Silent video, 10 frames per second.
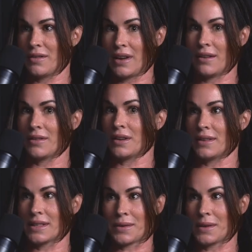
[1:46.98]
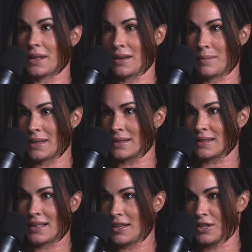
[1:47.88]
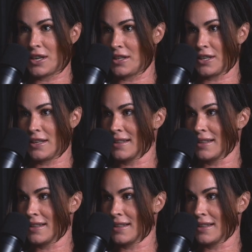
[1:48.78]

of every physical therapist's education?